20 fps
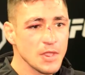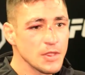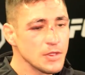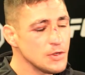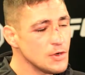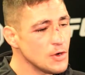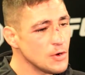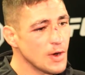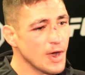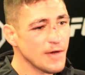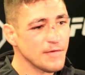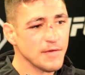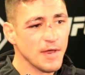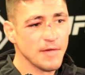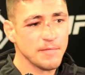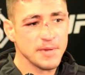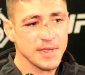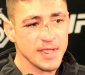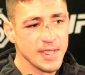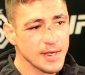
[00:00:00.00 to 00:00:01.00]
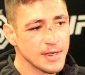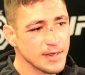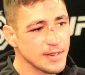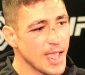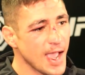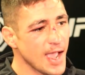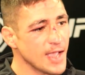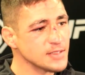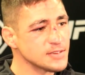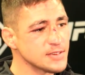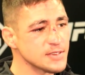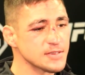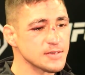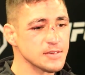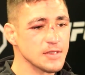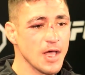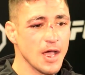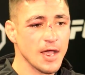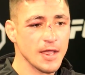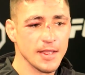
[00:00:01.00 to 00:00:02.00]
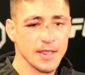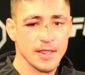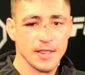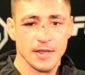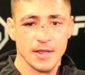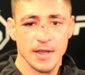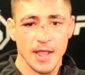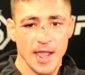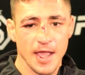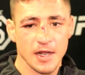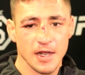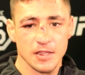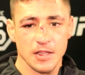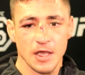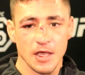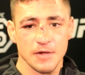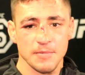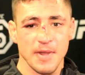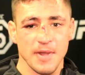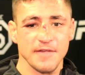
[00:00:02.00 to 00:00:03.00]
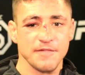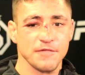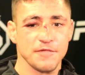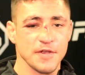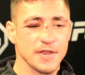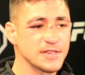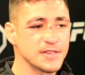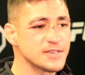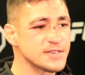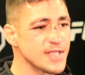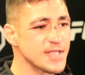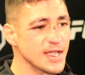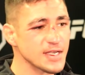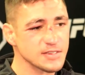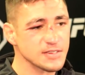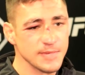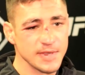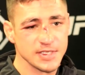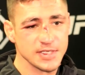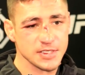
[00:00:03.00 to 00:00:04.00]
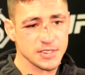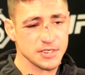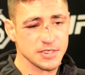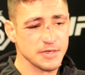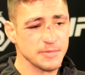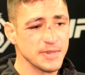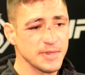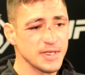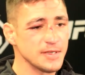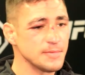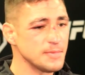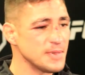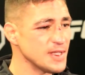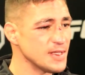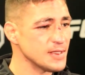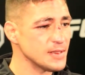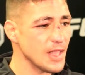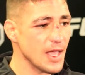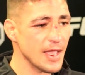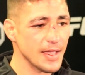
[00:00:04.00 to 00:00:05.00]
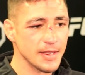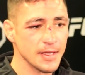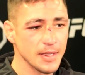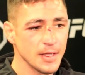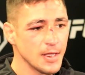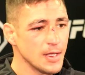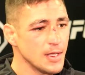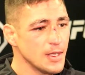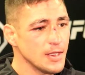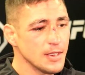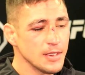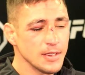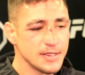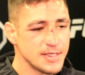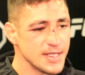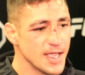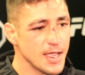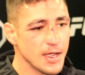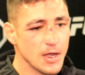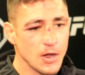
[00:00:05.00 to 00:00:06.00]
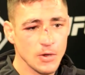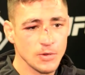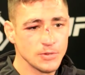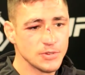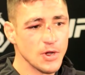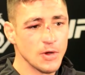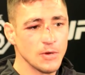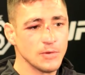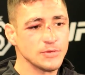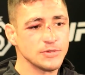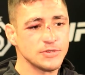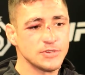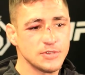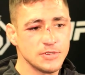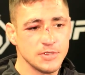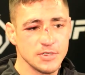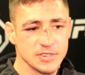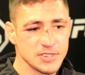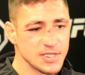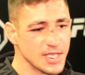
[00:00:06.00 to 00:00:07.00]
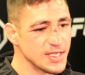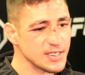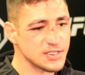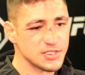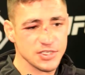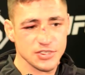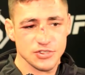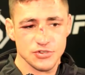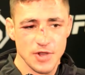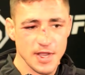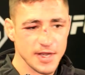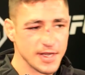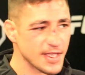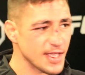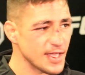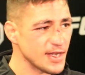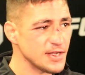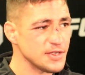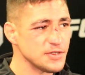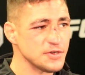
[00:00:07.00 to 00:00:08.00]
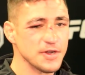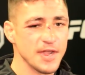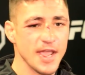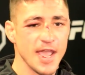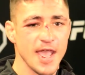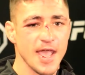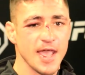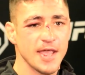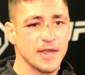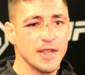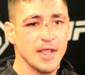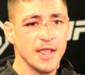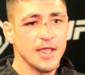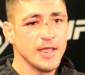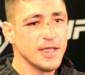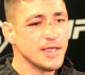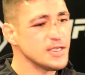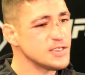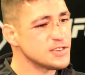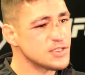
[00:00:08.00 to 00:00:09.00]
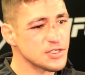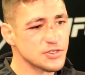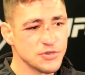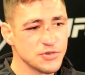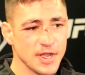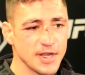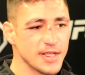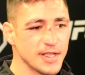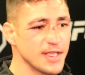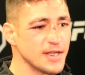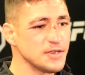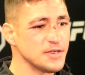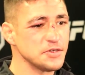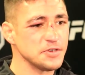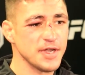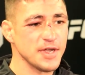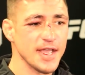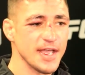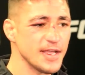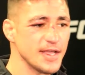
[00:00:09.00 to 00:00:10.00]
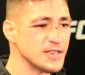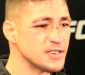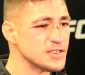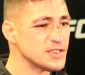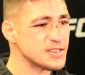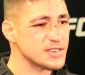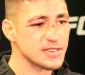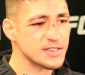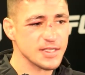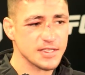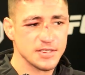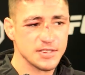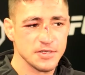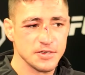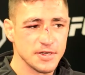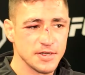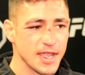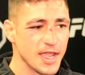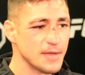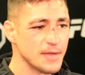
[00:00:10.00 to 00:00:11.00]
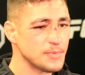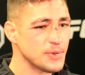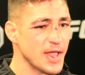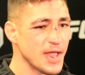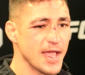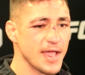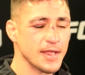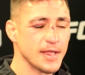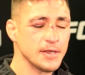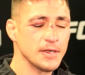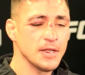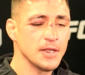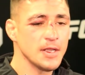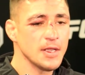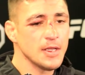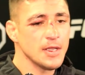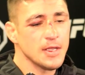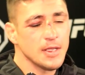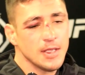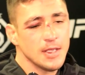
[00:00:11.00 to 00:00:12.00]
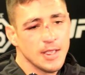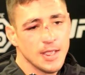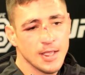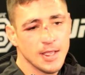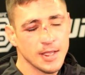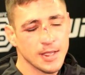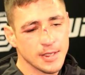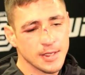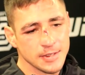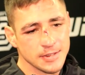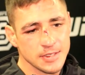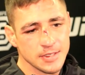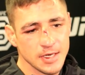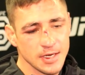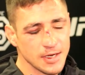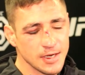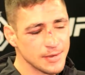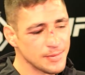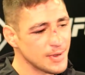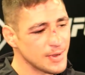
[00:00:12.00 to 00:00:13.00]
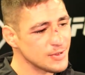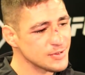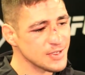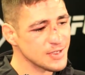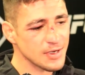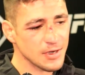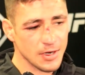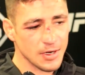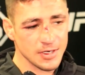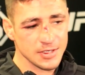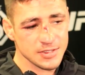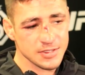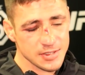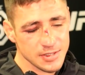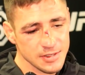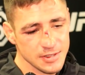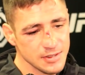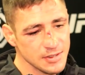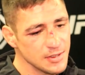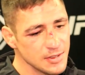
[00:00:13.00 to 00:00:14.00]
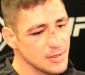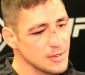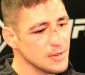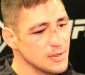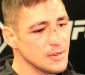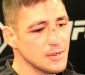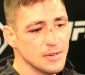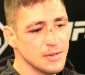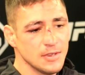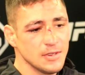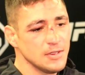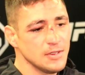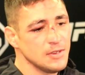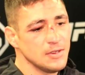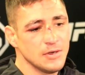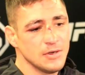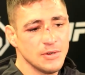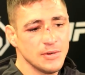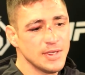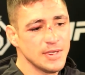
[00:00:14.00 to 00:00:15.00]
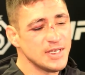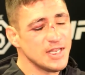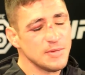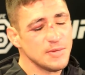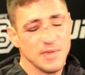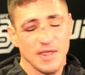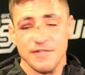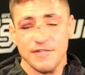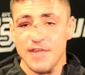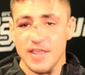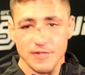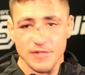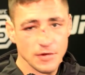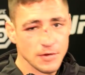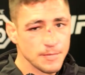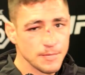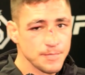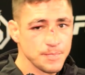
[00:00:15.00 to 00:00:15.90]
You know, I've been getting asked this a lot, and I had a lot of my friends text messaging me being like, Diego, don't, just, he's just trying to get in your head. He's just trying to get in your head. Just stick to your game plan. And I was like, honestly, you know, he did me a favor.